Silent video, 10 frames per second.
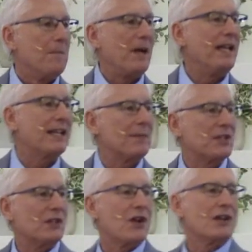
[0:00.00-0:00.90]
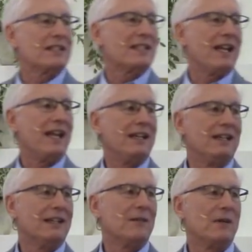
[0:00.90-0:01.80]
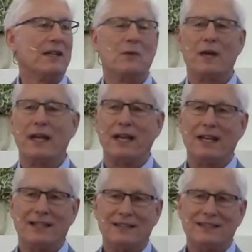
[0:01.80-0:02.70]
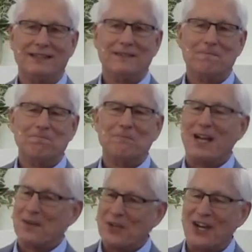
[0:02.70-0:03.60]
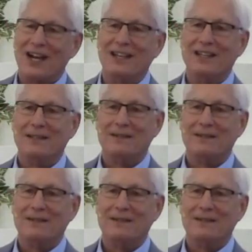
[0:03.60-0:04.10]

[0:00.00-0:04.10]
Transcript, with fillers: But he comes along saying, Oh, by the way, I'm God.